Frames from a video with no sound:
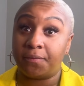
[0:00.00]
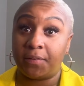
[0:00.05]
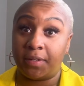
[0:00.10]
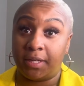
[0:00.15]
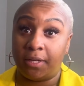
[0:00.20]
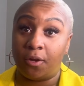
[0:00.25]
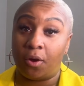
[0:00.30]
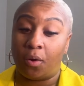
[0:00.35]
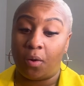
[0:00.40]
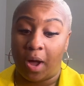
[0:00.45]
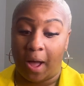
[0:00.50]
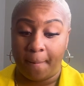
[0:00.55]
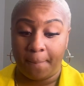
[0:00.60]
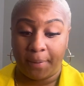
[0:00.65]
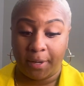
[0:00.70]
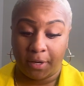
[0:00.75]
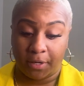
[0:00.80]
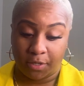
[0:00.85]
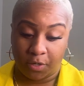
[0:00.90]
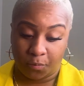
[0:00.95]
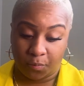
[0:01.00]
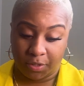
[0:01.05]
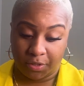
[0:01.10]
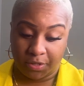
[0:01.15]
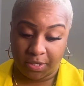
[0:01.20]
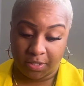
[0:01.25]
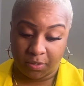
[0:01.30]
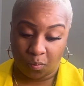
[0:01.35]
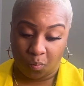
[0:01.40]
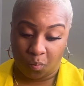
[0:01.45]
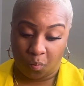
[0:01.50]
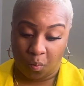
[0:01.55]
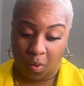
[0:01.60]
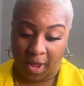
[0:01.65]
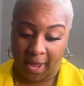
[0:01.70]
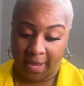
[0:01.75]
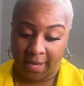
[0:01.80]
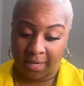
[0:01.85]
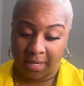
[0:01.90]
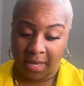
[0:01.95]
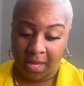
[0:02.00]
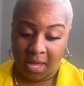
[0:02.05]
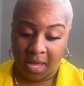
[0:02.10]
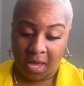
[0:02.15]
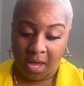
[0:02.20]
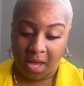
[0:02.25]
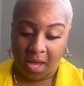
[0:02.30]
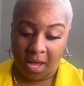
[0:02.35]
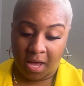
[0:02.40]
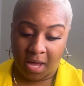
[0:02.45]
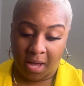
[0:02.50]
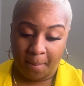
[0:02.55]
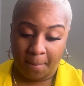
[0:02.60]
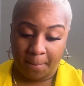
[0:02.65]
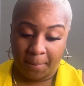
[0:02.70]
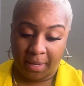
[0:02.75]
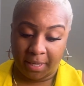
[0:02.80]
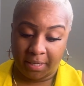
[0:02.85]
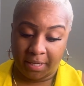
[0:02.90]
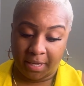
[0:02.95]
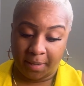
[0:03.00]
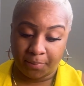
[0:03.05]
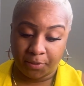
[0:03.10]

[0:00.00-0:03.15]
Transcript: video, I paired it with this white button up.